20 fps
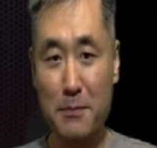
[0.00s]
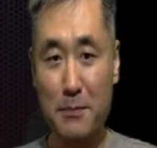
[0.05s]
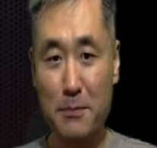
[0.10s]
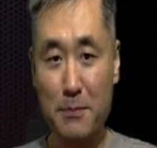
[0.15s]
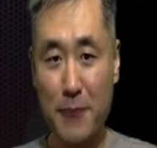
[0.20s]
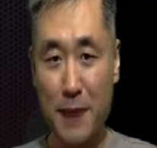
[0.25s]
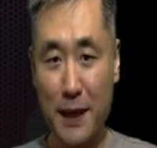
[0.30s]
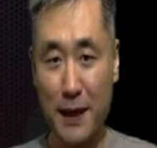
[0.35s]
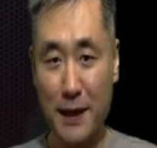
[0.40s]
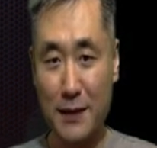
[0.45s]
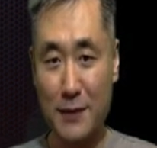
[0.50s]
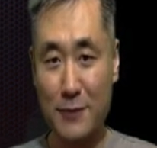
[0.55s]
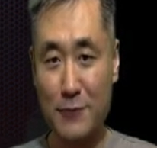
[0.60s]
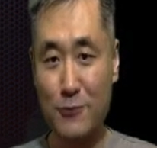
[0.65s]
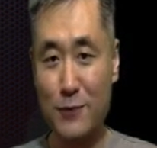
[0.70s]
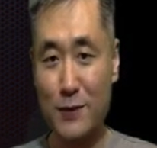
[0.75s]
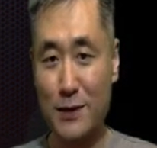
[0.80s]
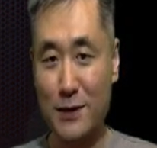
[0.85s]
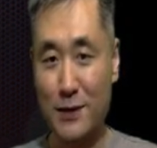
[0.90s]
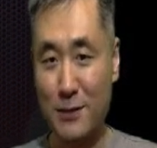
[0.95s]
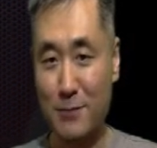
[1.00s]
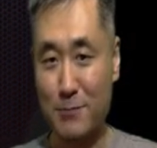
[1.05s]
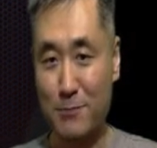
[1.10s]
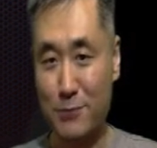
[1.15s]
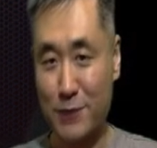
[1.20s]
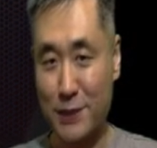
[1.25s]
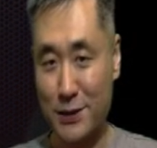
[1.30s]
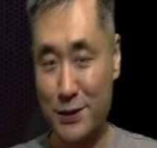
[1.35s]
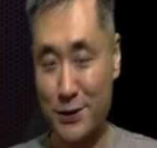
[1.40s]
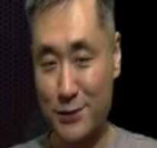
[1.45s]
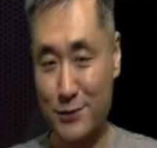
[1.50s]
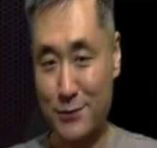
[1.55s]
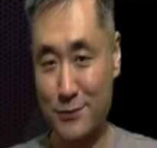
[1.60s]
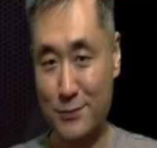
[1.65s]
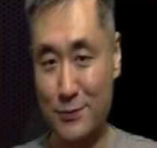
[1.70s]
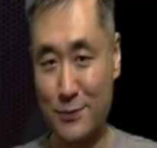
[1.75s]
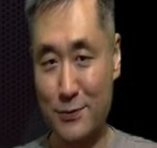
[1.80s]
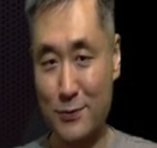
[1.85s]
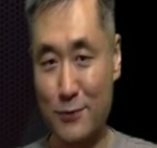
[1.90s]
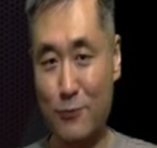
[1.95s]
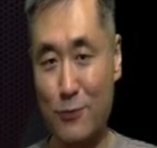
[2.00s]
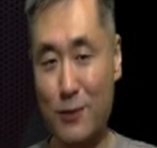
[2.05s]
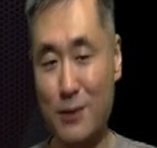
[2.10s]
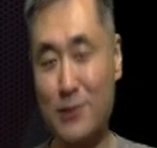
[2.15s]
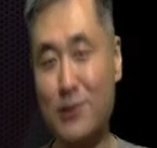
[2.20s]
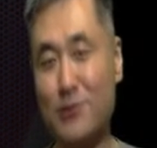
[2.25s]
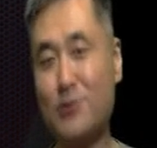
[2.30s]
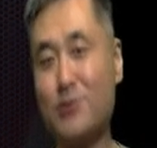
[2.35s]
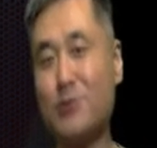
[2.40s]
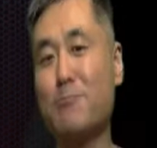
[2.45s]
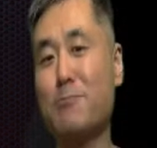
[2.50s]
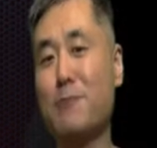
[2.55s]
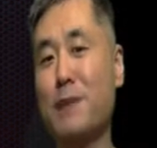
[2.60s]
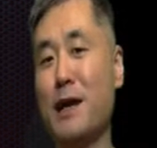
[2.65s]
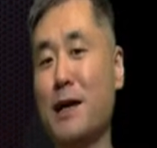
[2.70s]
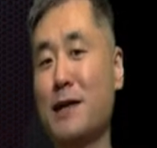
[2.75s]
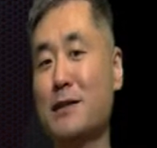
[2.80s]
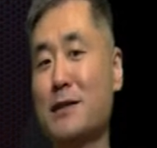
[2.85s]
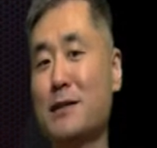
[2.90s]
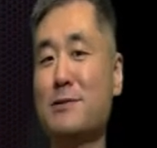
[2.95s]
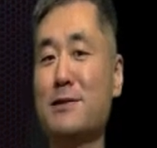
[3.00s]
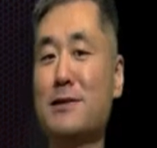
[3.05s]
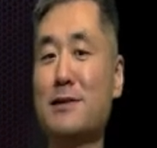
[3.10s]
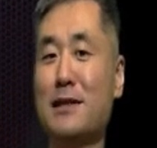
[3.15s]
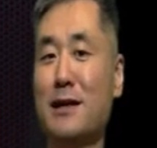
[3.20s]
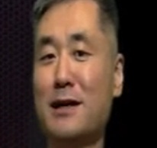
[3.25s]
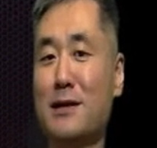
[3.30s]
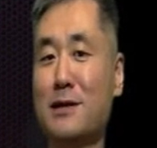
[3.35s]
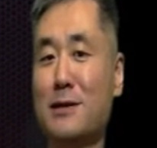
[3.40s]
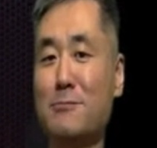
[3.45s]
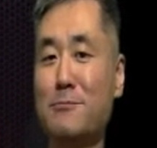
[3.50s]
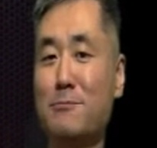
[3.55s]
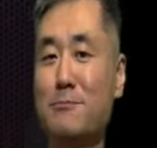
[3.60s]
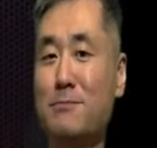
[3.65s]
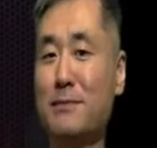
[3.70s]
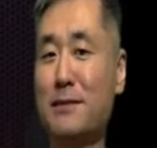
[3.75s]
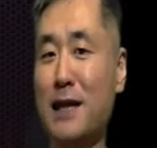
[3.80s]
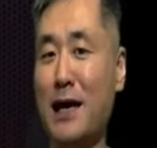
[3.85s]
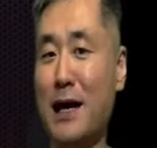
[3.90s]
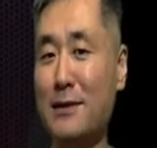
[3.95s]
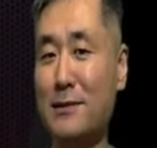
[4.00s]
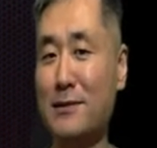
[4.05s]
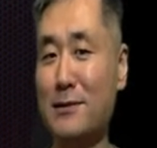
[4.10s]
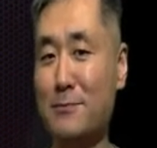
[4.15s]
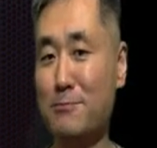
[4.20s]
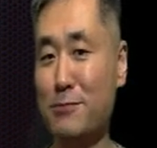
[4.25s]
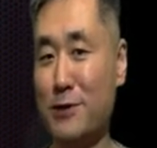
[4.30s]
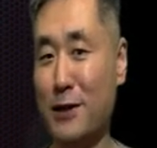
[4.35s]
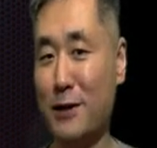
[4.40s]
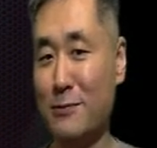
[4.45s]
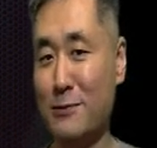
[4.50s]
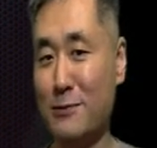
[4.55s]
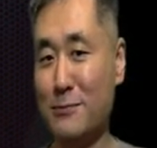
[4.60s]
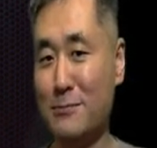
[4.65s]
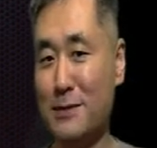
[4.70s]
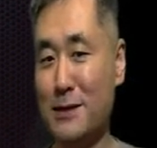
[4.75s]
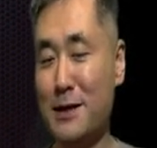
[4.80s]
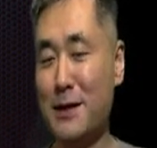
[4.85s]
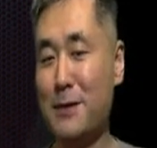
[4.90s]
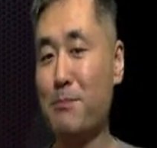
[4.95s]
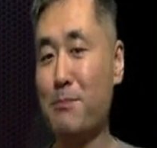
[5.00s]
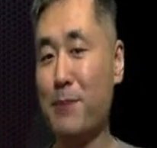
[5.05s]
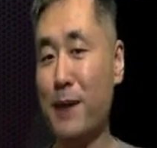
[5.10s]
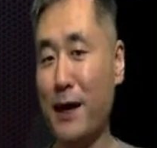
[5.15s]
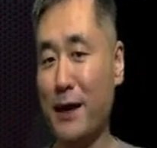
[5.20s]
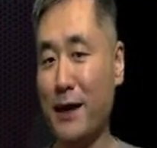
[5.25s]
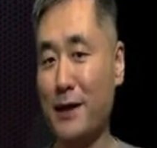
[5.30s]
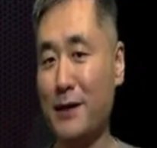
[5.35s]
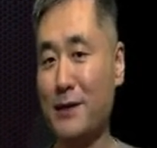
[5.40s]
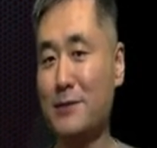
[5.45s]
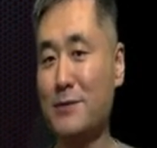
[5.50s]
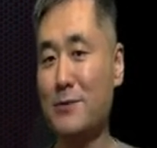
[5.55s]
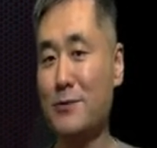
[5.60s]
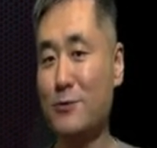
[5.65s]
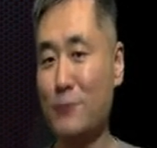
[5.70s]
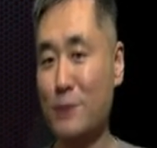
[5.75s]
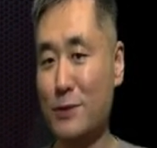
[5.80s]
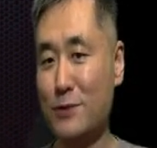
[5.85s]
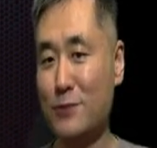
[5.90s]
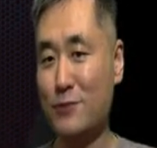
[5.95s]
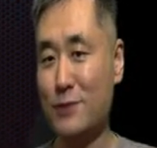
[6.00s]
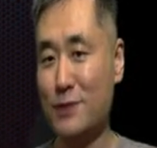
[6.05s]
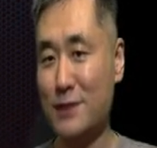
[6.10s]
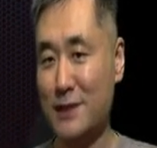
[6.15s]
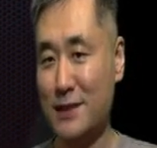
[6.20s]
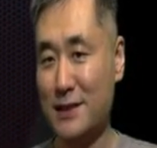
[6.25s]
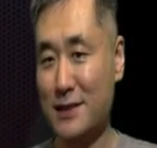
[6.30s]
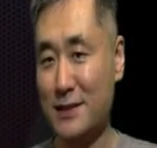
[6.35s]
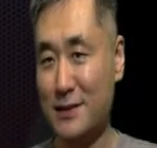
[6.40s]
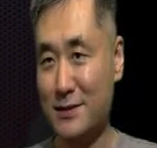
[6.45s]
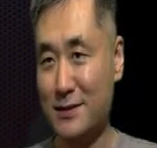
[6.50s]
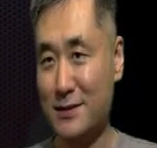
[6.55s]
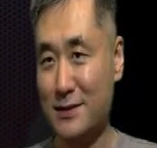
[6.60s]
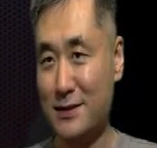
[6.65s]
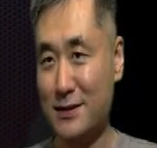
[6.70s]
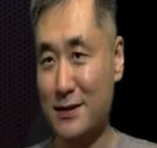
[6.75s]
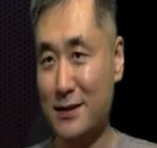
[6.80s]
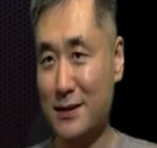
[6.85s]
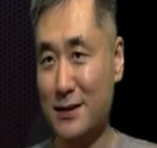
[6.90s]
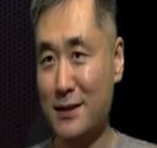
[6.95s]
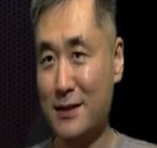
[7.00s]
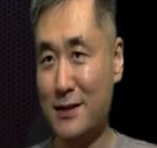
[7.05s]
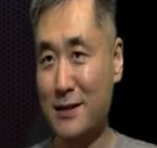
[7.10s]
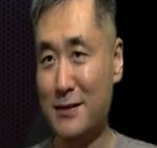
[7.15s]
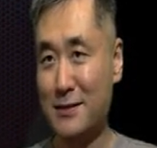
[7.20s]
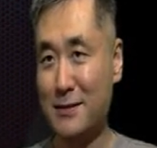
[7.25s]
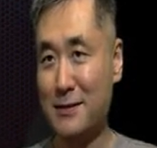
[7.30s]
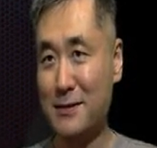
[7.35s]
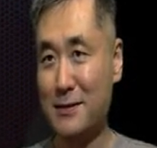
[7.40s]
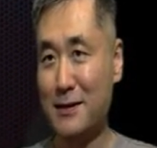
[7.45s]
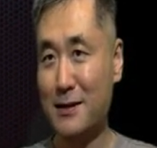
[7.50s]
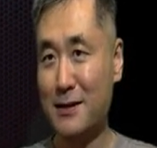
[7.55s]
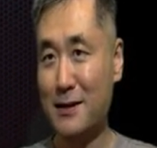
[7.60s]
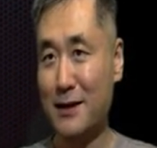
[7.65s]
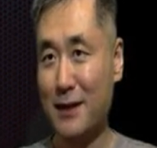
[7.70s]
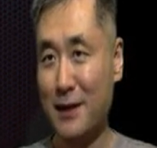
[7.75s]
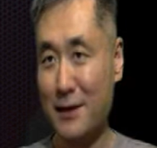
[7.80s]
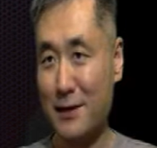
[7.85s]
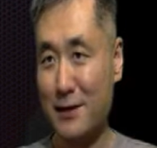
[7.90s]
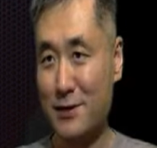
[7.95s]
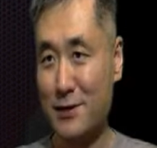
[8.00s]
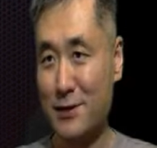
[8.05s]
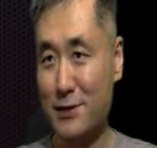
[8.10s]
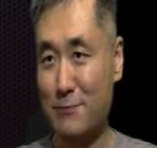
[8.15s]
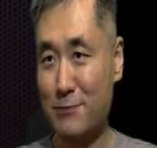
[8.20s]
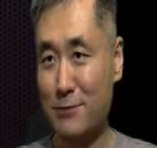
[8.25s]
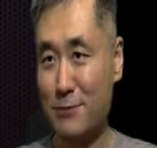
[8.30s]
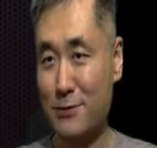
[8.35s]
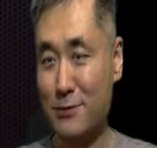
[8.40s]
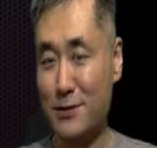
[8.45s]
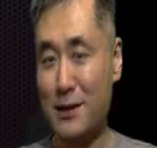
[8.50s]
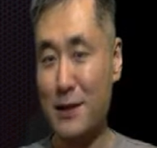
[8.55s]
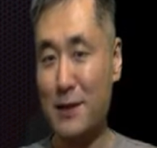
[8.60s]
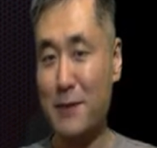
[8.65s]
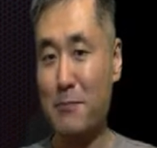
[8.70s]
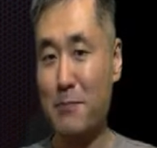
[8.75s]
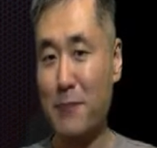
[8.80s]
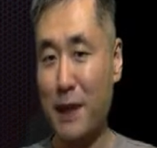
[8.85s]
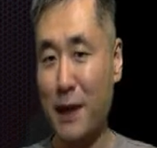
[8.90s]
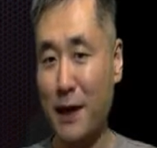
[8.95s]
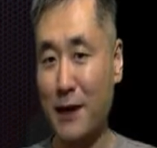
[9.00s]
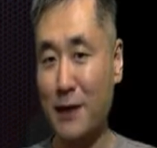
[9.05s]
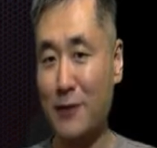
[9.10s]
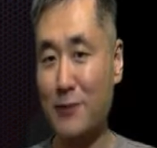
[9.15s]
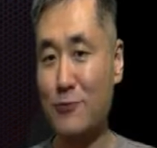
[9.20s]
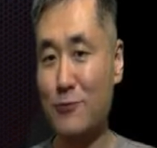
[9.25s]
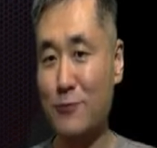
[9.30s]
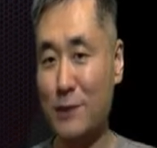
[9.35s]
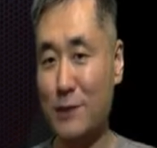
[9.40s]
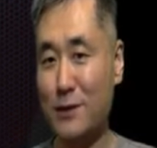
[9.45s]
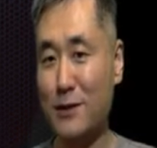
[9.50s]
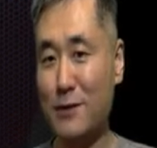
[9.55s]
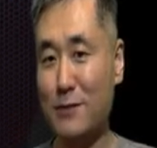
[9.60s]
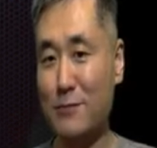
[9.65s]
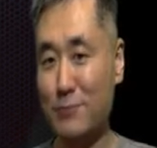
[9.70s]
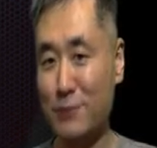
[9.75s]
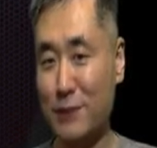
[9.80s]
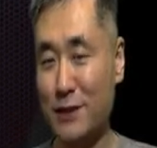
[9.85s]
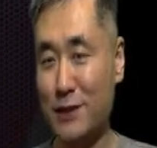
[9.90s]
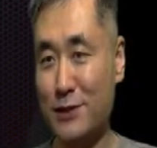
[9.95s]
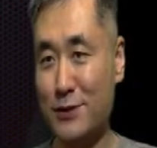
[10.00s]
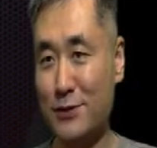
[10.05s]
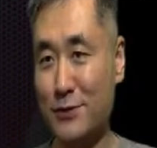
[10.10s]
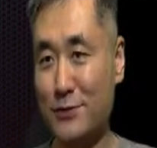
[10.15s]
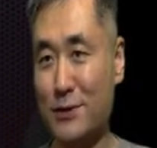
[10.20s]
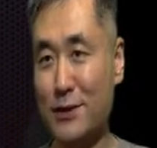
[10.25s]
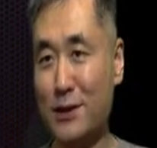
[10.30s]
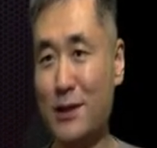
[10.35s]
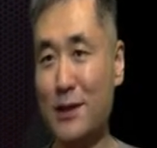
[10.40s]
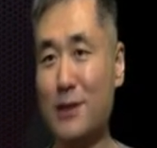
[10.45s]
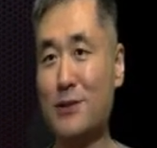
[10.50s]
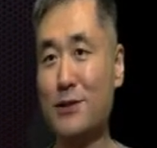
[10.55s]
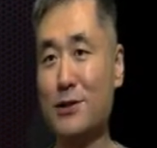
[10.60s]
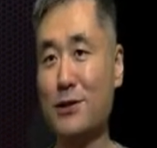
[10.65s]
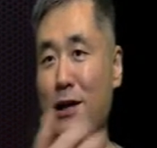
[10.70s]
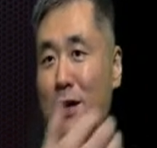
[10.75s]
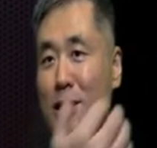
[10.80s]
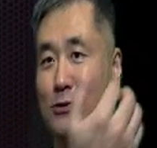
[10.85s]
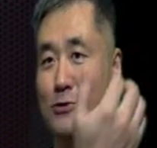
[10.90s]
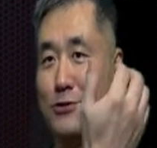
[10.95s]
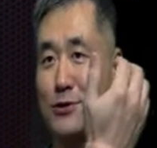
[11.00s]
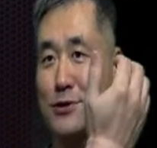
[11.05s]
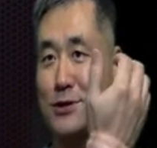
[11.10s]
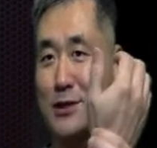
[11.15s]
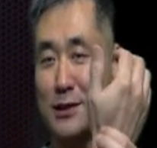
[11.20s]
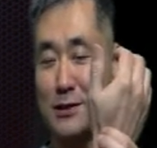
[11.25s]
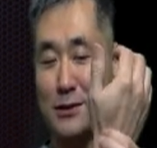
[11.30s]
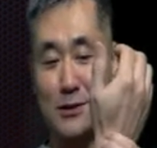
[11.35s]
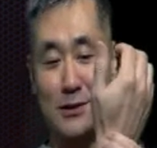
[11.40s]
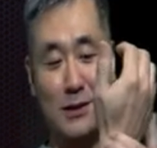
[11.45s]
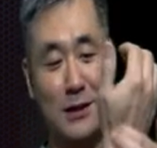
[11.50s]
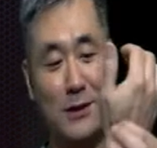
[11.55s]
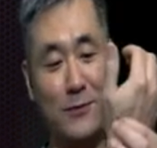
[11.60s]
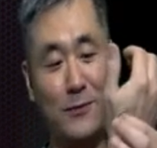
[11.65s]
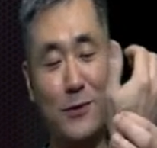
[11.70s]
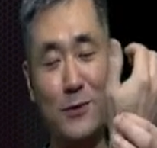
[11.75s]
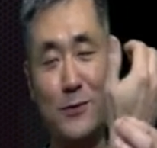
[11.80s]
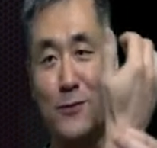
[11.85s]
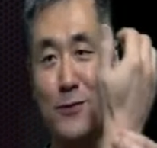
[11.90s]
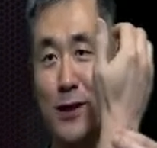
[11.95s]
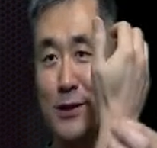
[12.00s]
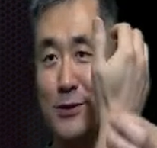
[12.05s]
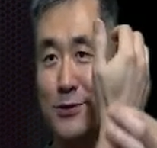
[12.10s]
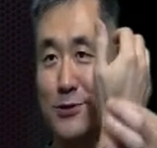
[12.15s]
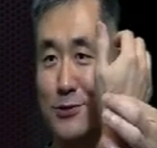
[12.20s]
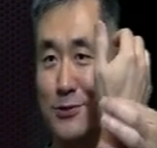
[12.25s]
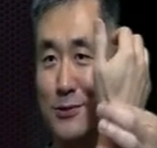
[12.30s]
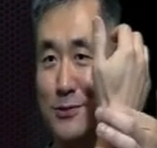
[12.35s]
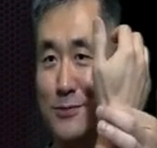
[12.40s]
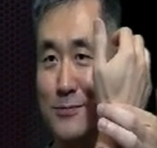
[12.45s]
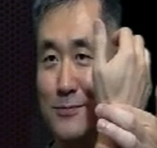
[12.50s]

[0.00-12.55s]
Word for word: Pain with compression. What is the positive sign of tendon problem? Pain with resistance. Cartilage and bones, pain with compression. So how do you check the scaphoid fracture?